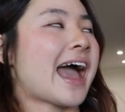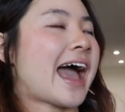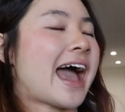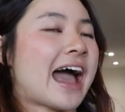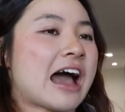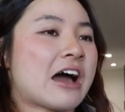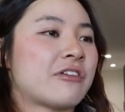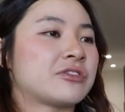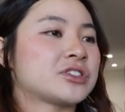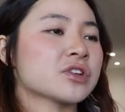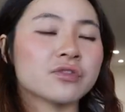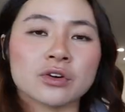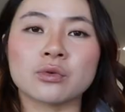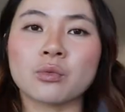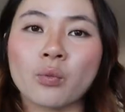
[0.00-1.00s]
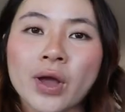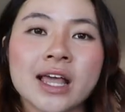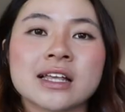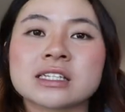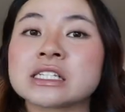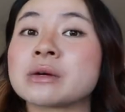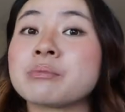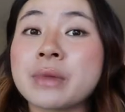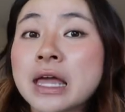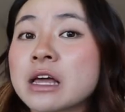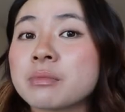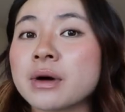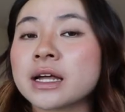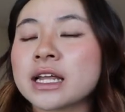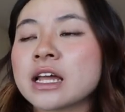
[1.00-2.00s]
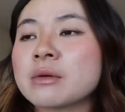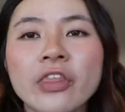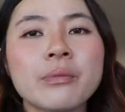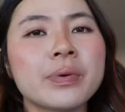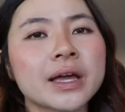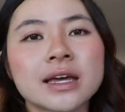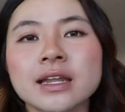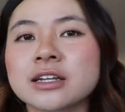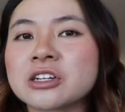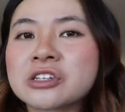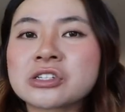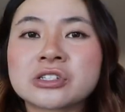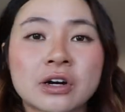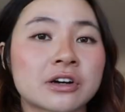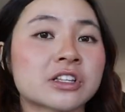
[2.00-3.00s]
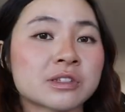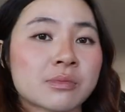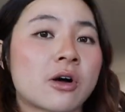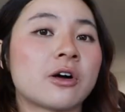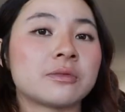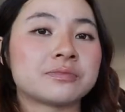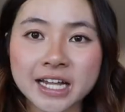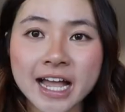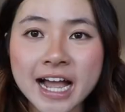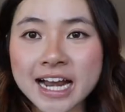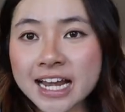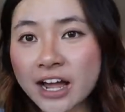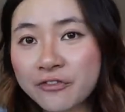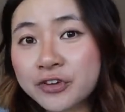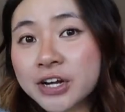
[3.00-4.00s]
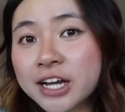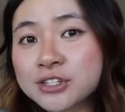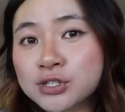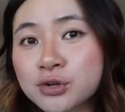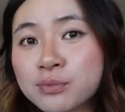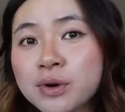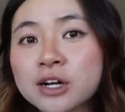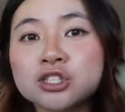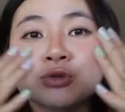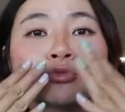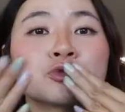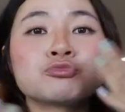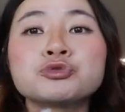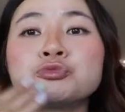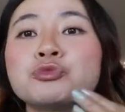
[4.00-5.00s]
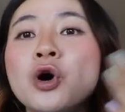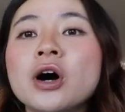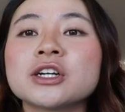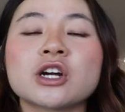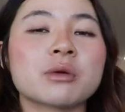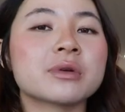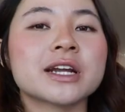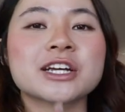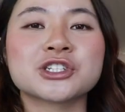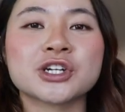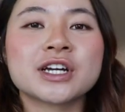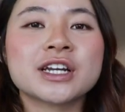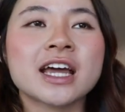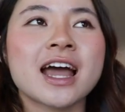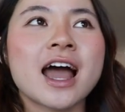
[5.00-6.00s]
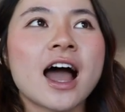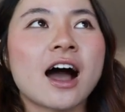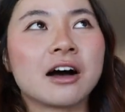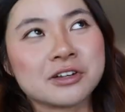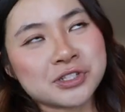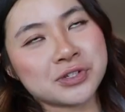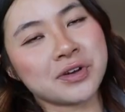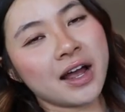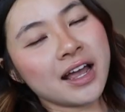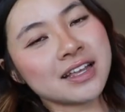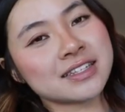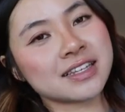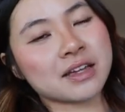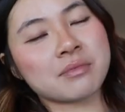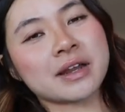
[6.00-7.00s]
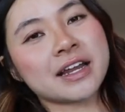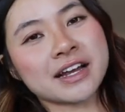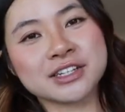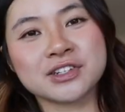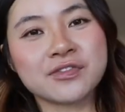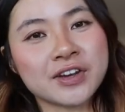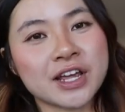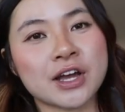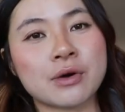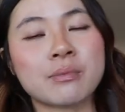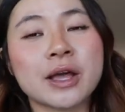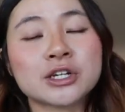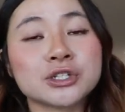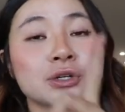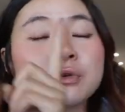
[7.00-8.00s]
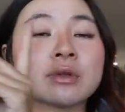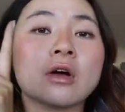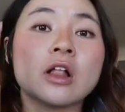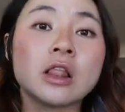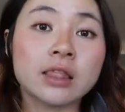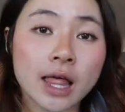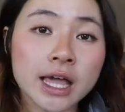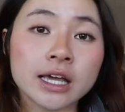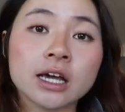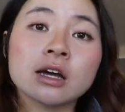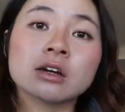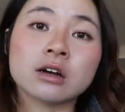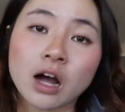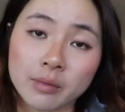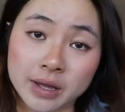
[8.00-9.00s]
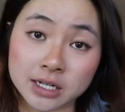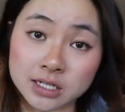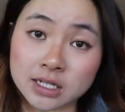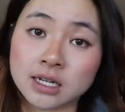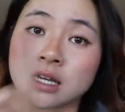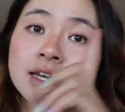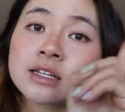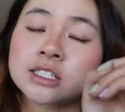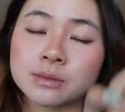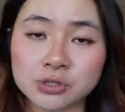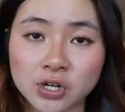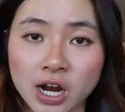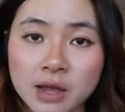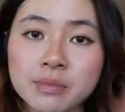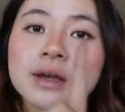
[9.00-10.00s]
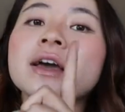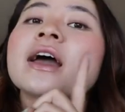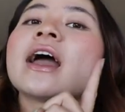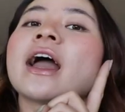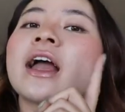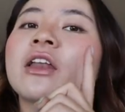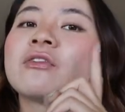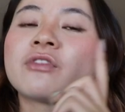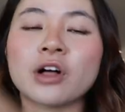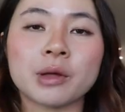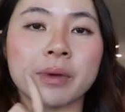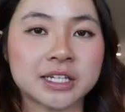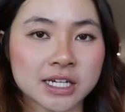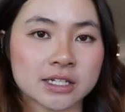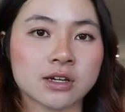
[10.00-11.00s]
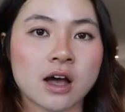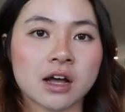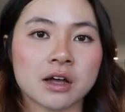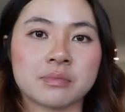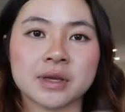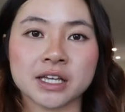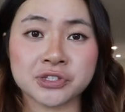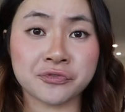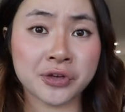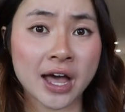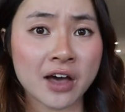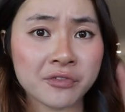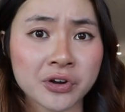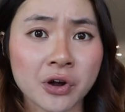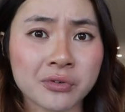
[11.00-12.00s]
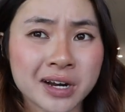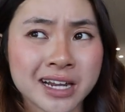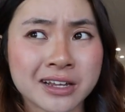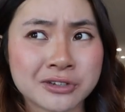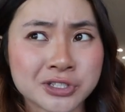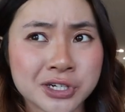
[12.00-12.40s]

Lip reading: have different ways to make money. In the beginning, just start small. I love you guys so much, mwah, Darmanation. I'll see you guys in my next video. Make sure you like, comment, subscribe, and follow my TikTok, because if you haven't already, you